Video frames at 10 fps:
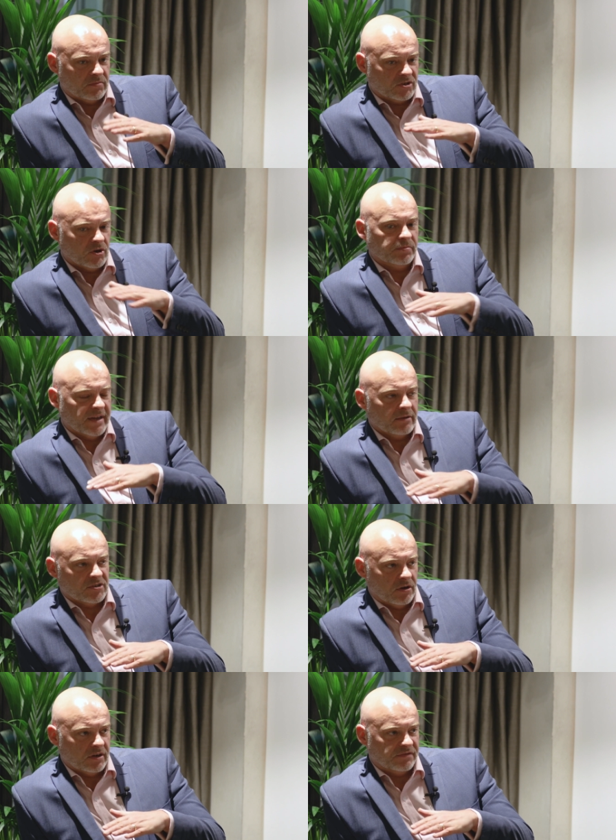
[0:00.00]
top down
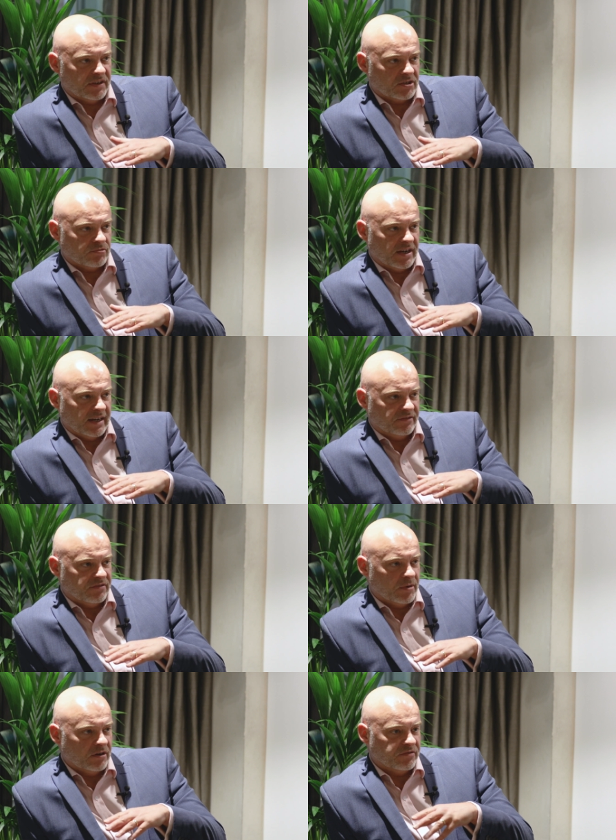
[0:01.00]
side of things really,
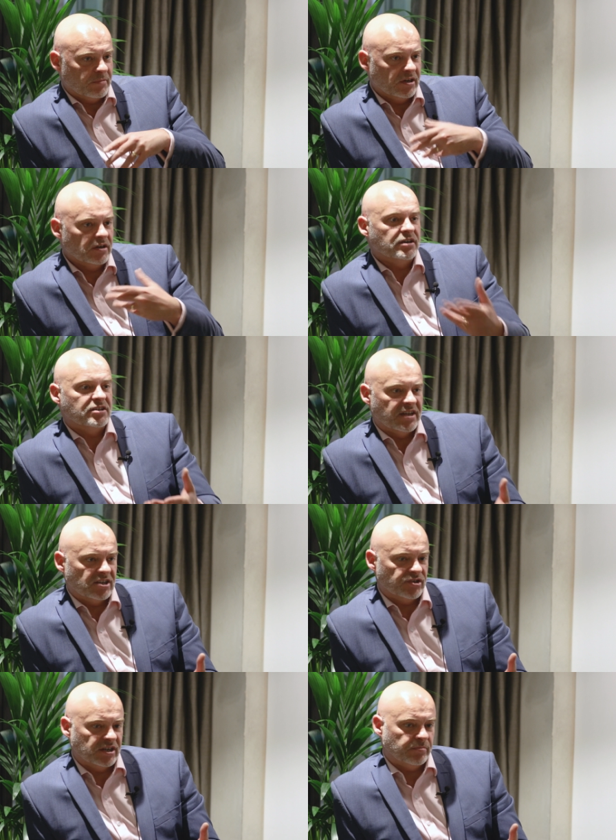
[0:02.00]
from a
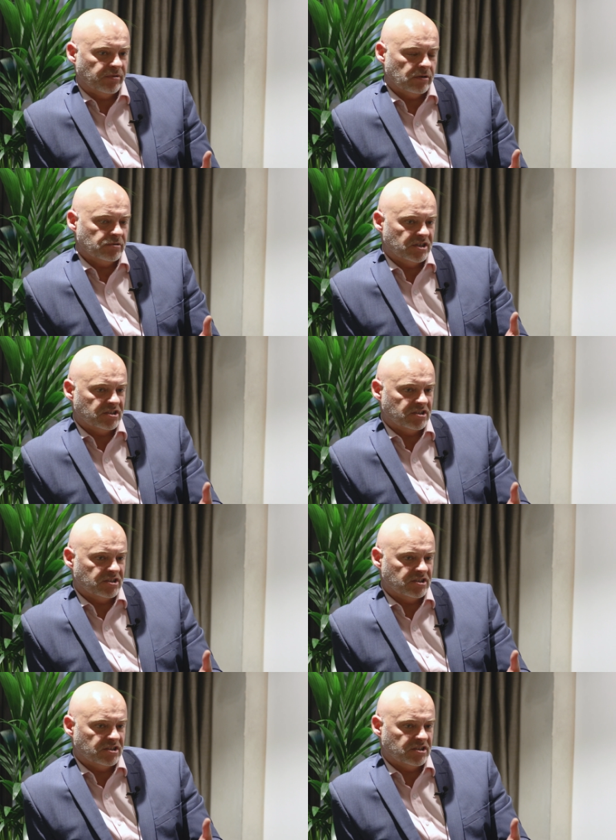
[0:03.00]
learner-centric approach.